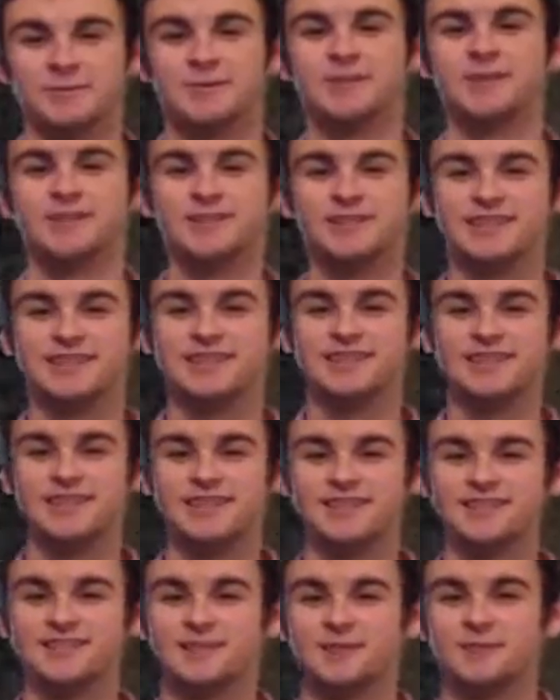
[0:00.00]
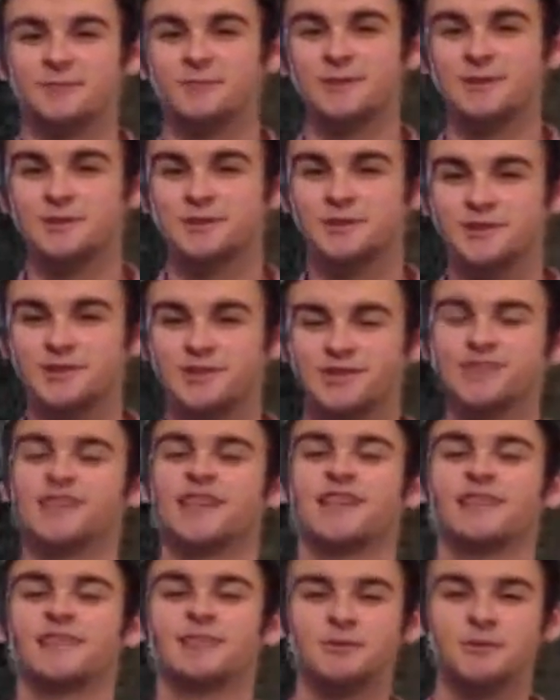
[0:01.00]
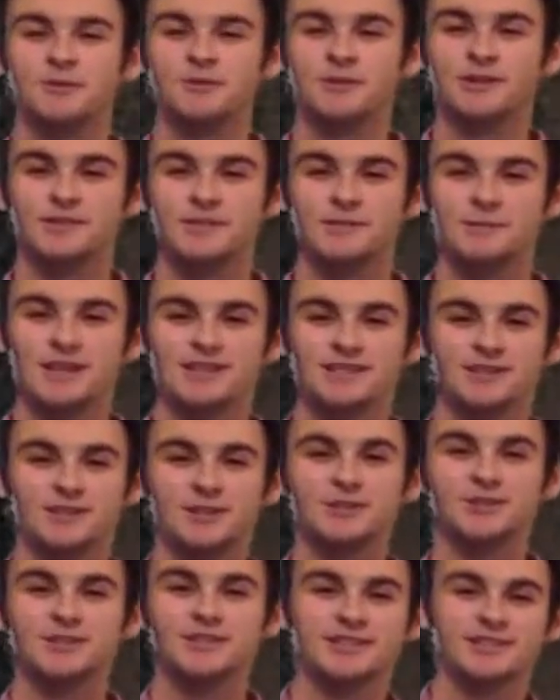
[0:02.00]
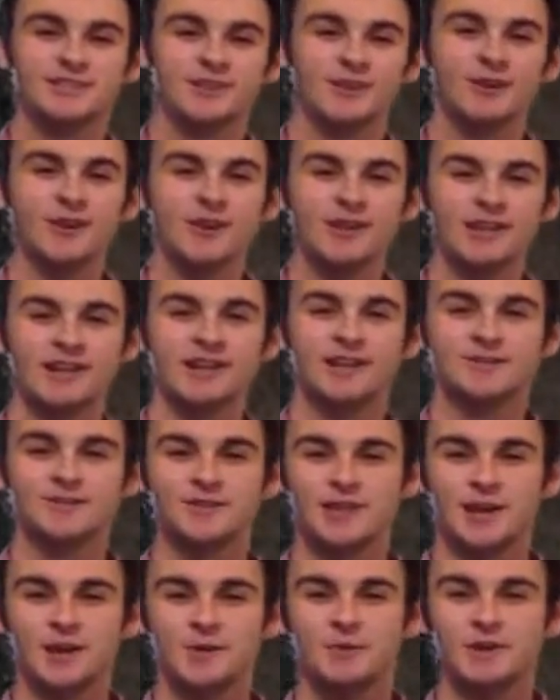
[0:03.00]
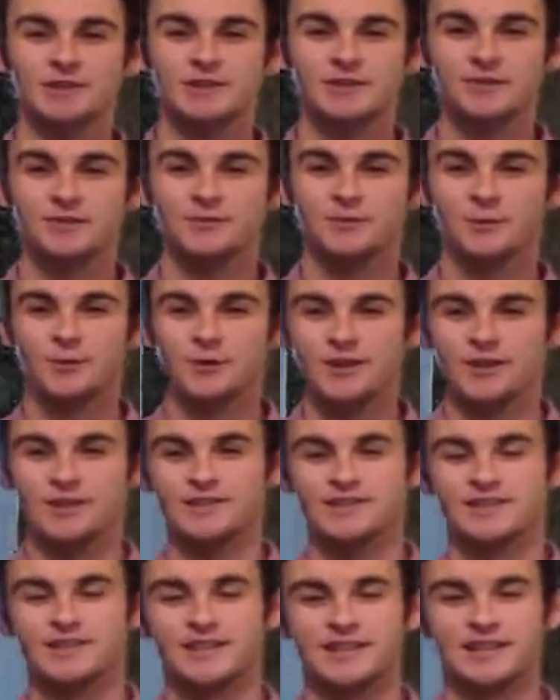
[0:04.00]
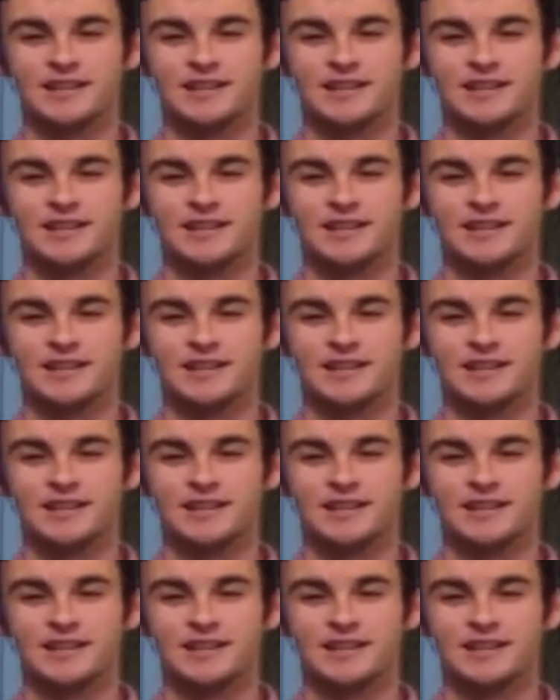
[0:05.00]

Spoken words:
Well, good thing is, researchers at the University of Massachusetts already answered that question for us.